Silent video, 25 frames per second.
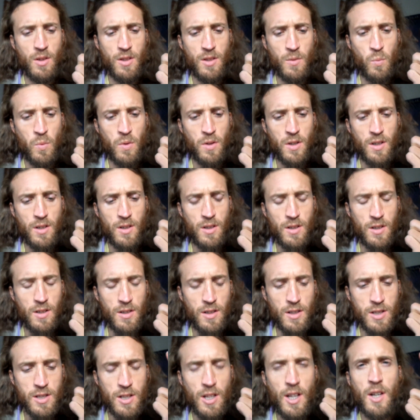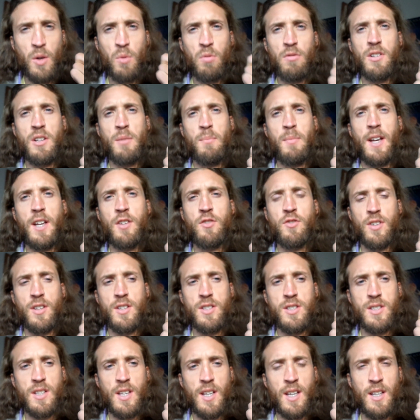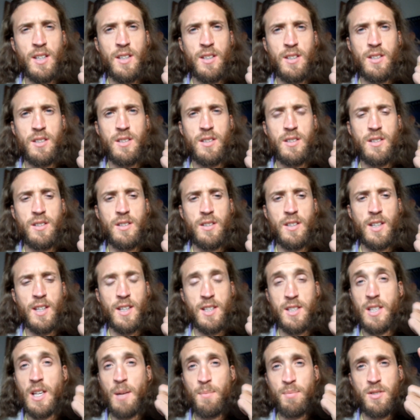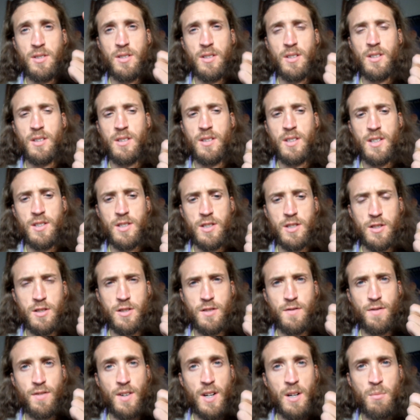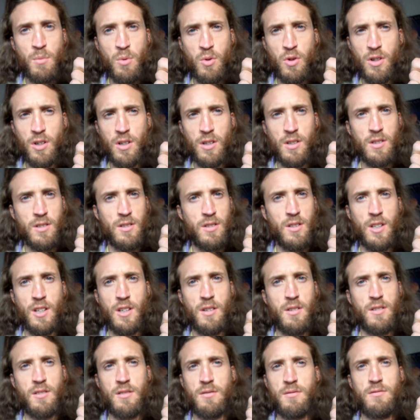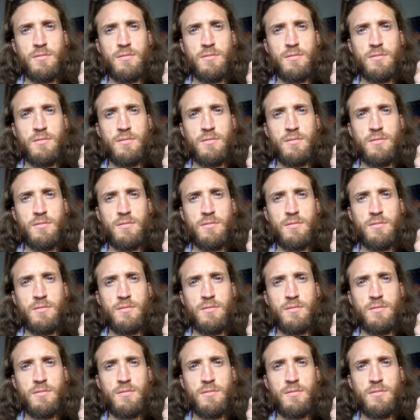It's like we're in the Matrix, and except this is far more, like,